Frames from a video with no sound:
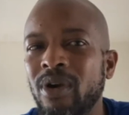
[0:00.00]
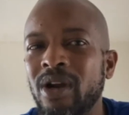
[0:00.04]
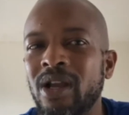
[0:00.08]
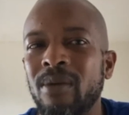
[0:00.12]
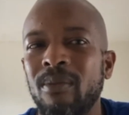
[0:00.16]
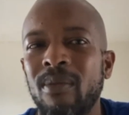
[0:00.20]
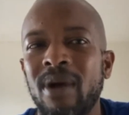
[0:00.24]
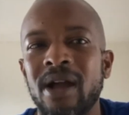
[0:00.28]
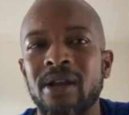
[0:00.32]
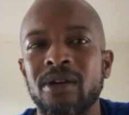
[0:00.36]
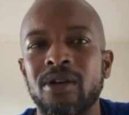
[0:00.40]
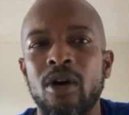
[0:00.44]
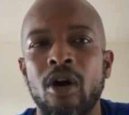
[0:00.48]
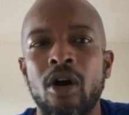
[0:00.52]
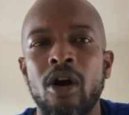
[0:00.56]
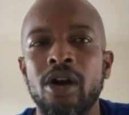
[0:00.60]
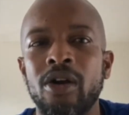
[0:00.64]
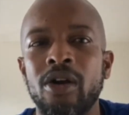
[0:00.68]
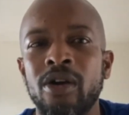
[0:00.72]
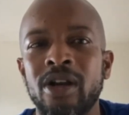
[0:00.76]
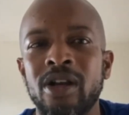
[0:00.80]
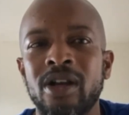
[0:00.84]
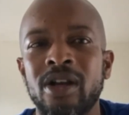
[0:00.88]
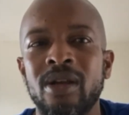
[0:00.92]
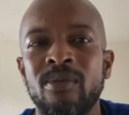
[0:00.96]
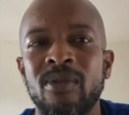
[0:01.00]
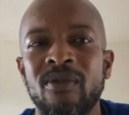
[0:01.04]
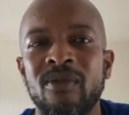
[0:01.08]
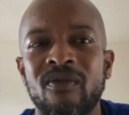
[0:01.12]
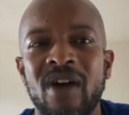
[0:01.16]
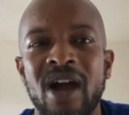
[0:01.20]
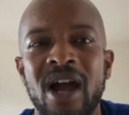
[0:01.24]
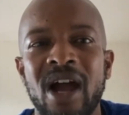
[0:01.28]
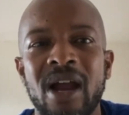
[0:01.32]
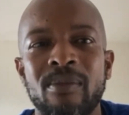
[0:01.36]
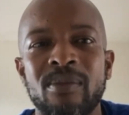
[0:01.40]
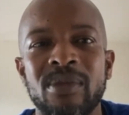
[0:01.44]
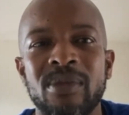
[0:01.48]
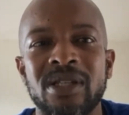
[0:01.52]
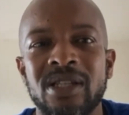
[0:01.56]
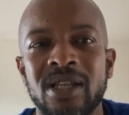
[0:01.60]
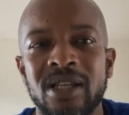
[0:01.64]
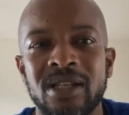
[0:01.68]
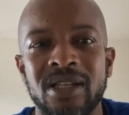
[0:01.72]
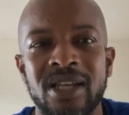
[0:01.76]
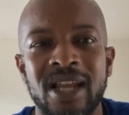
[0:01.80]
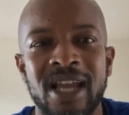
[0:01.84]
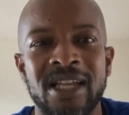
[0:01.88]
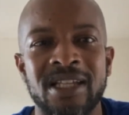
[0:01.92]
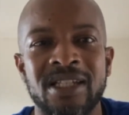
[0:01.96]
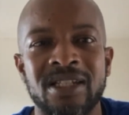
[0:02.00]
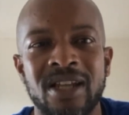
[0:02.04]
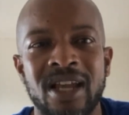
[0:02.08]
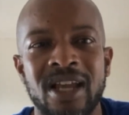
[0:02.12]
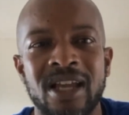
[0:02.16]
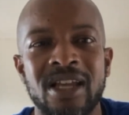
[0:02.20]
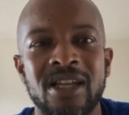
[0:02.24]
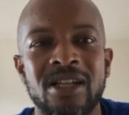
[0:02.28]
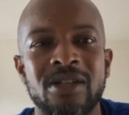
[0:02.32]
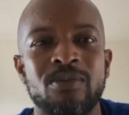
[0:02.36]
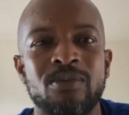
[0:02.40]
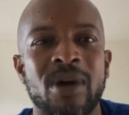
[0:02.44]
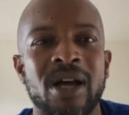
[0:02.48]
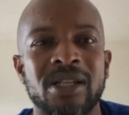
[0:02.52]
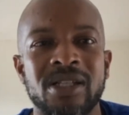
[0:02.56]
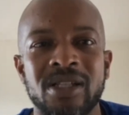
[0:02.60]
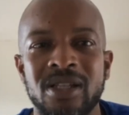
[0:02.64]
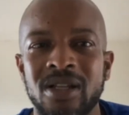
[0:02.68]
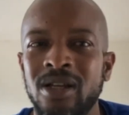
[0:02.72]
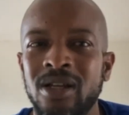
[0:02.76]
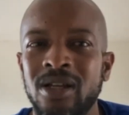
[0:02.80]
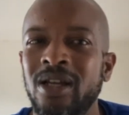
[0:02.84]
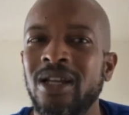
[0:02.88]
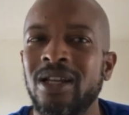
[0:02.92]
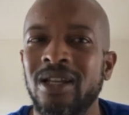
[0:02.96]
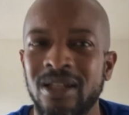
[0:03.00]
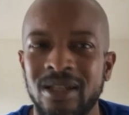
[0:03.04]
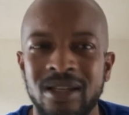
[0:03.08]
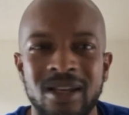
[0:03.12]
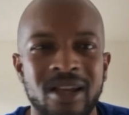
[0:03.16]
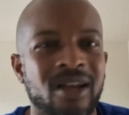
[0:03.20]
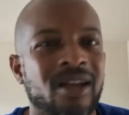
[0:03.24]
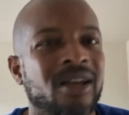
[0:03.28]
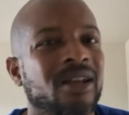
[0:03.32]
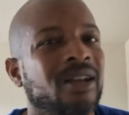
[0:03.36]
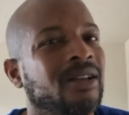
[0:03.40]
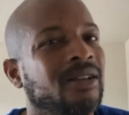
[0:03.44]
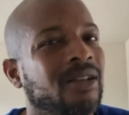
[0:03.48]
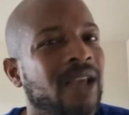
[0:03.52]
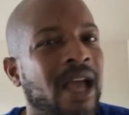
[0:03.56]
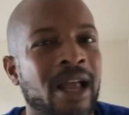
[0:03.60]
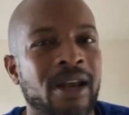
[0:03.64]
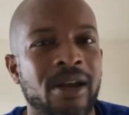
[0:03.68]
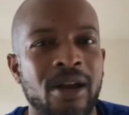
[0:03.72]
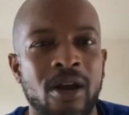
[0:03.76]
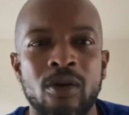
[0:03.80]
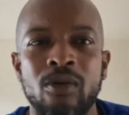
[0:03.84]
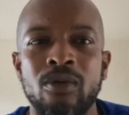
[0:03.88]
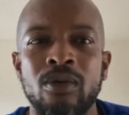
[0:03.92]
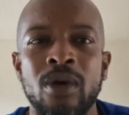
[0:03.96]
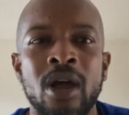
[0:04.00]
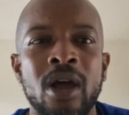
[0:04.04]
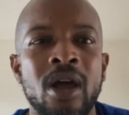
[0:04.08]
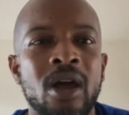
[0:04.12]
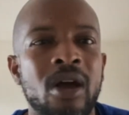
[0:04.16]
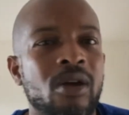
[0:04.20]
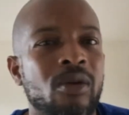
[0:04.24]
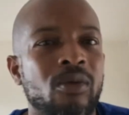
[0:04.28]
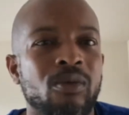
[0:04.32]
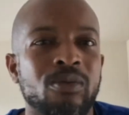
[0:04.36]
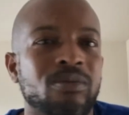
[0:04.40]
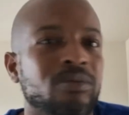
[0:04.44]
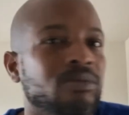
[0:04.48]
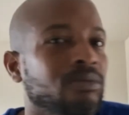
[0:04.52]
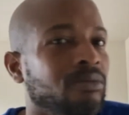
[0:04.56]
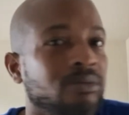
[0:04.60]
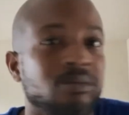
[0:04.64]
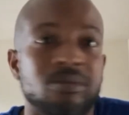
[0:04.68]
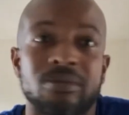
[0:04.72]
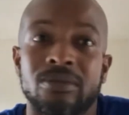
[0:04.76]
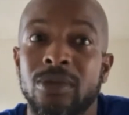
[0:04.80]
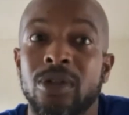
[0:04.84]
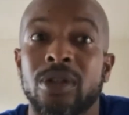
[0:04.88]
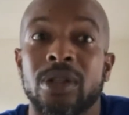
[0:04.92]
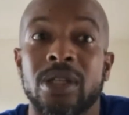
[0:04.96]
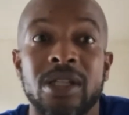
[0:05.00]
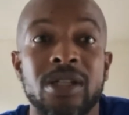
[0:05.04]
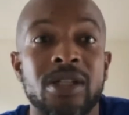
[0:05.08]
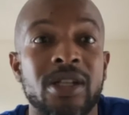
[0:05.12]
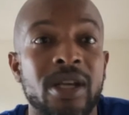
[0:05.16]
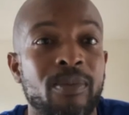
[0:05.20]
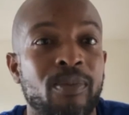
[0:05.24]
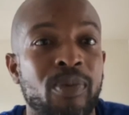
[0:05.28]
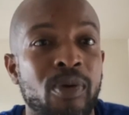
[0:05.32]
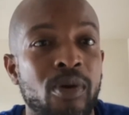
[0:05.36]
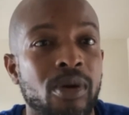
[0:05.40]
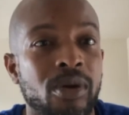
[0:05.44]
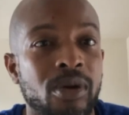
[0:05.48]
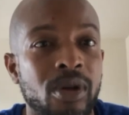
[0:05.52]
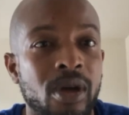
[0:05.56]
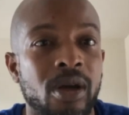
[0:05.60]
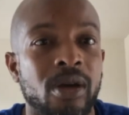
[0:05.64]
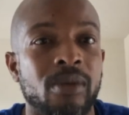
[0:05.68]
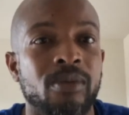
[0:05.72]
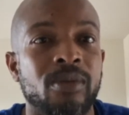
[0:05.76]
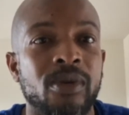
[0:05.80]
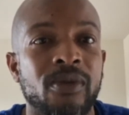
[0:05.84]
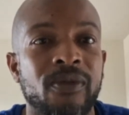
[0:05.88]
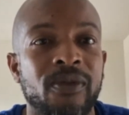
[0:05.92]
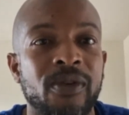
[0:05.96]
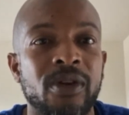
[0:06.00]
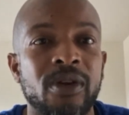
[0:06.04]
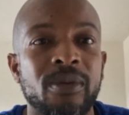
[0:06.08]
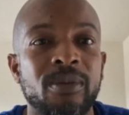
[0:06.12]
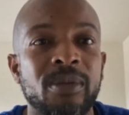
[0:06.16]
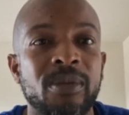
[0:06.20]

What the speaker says: my daughter in them environments at that stage. My son, y'all know, look, he just pulled up. You feel me?